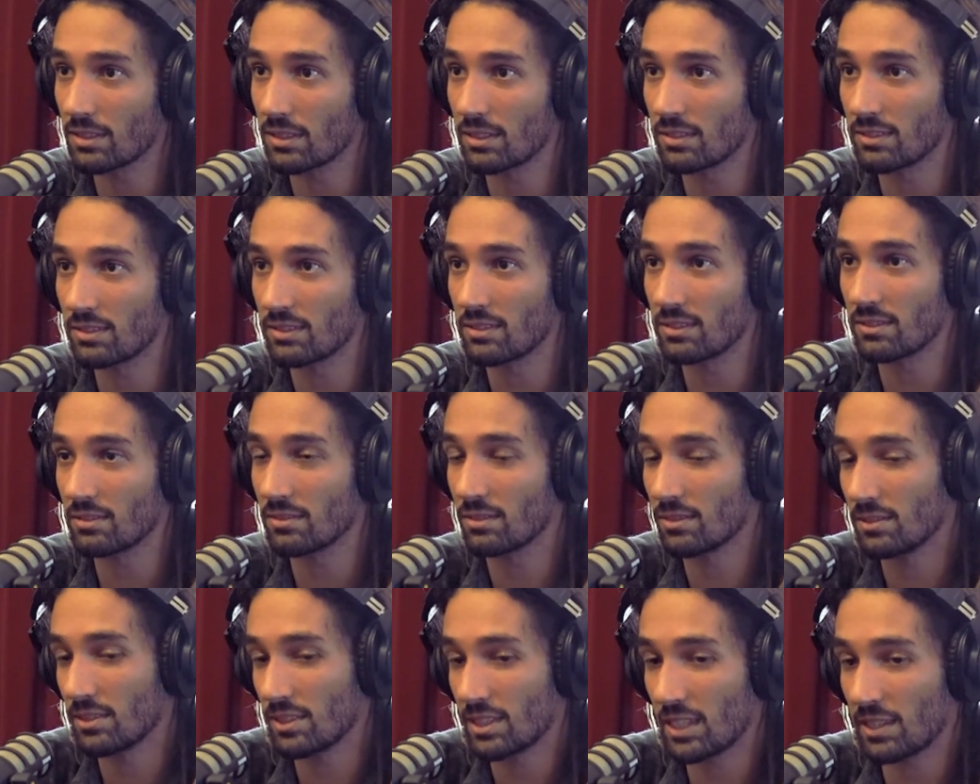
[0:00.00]
Because
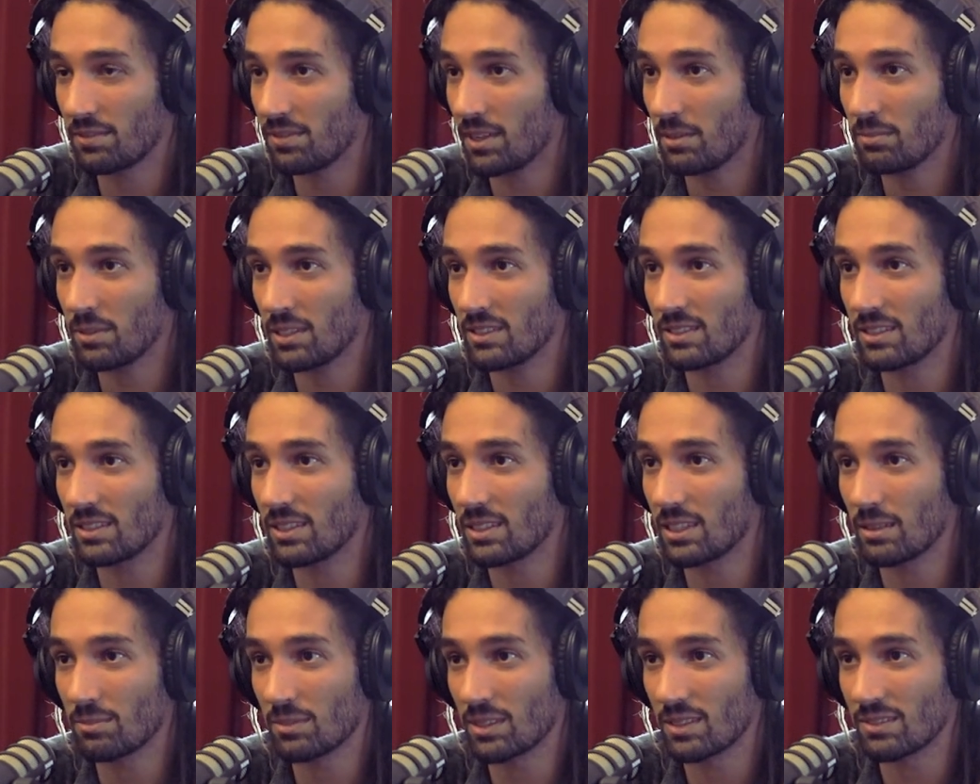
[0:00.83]
if I'm not
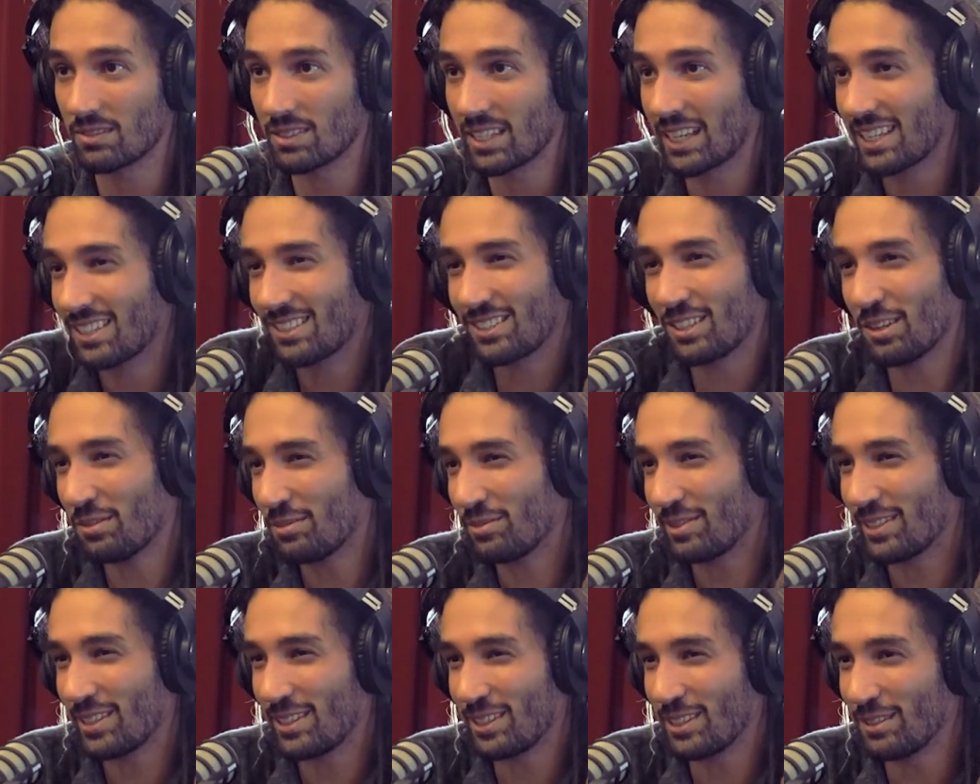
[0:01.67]
there, it's not
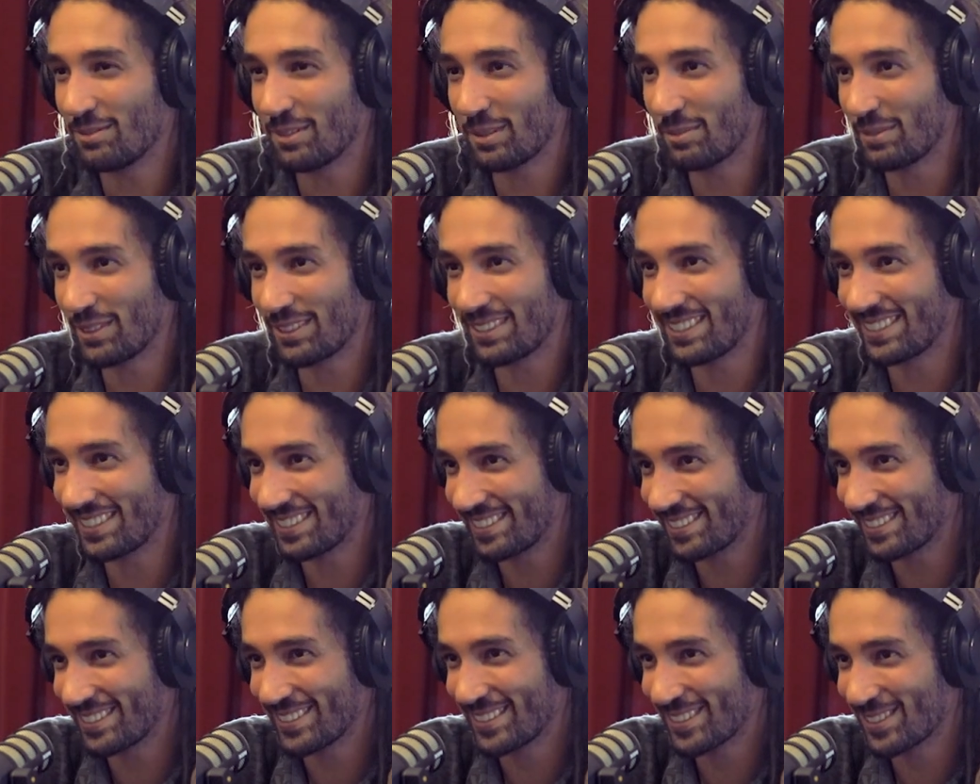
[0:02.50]
fair if I'm not
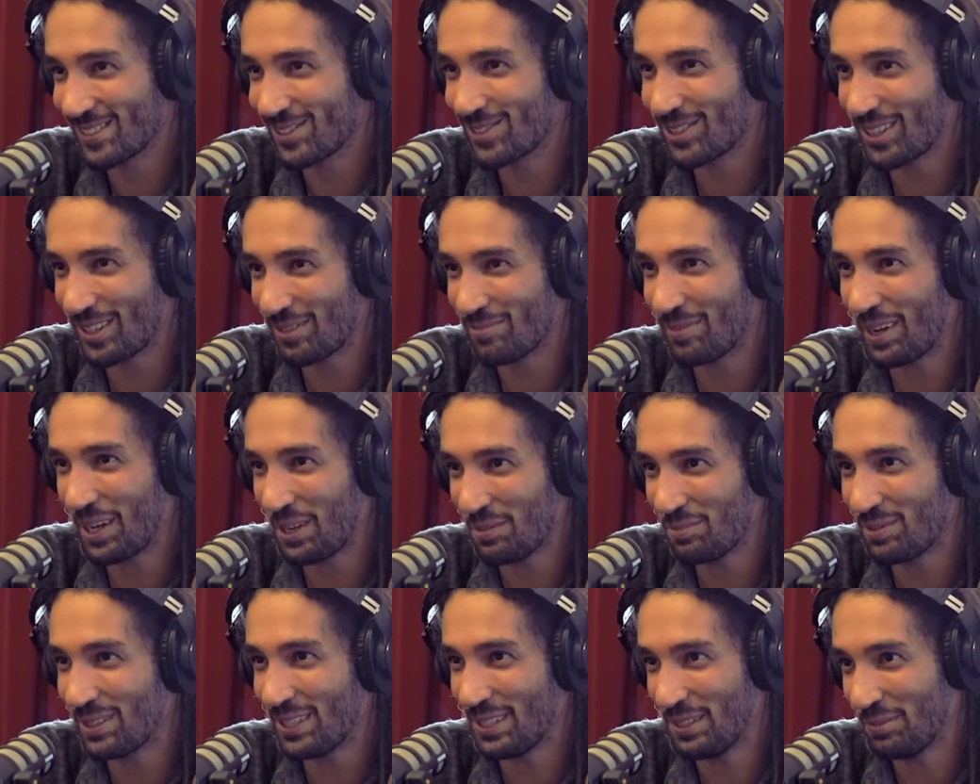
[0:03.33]
there to give my
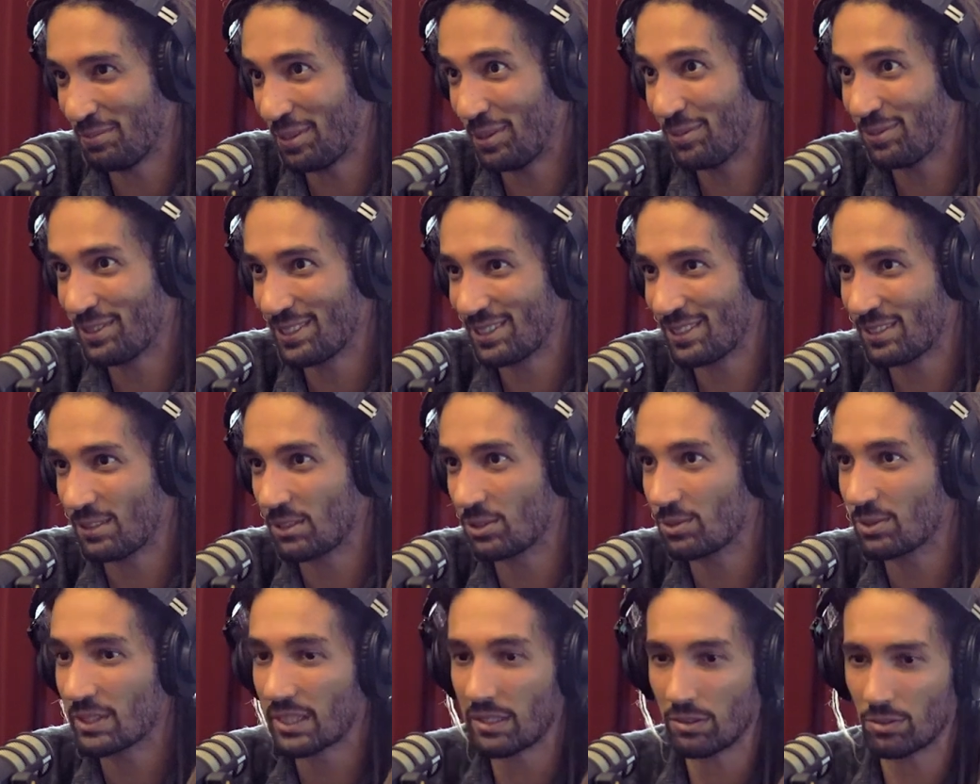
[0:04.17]
opinion about what they're
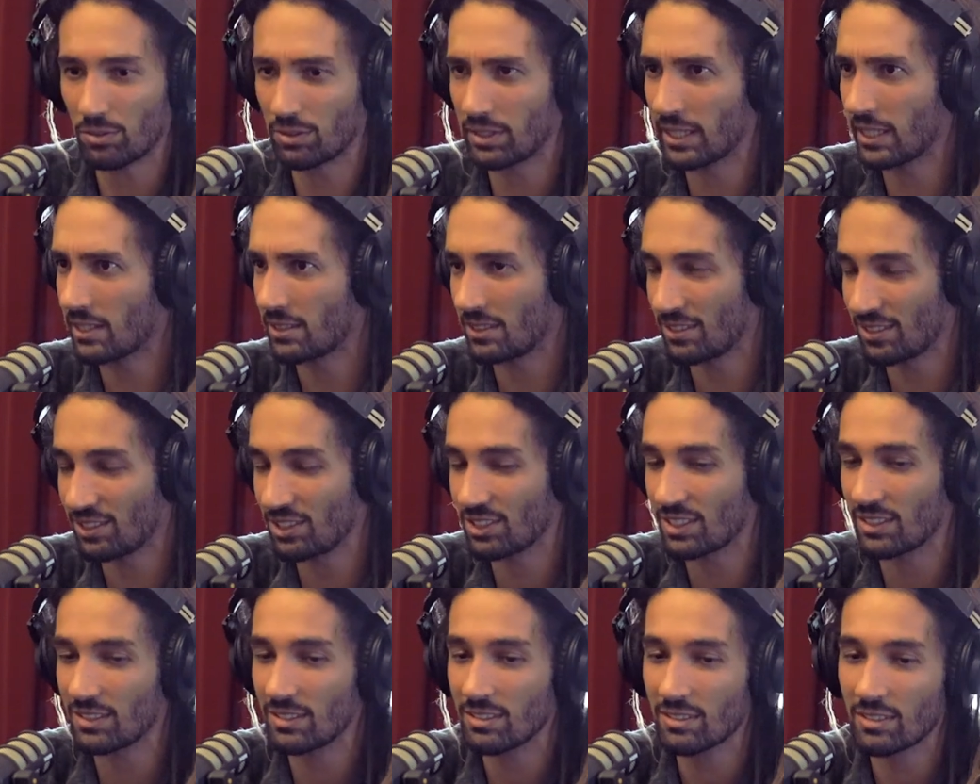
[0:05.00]
doing or take
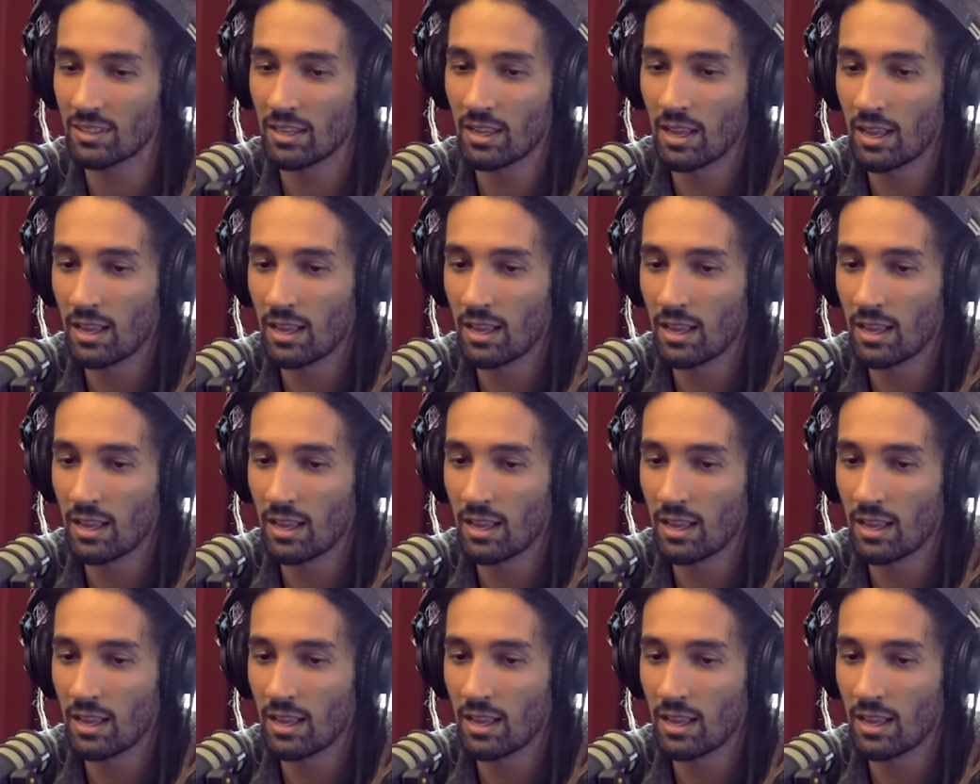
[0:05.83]
decisions.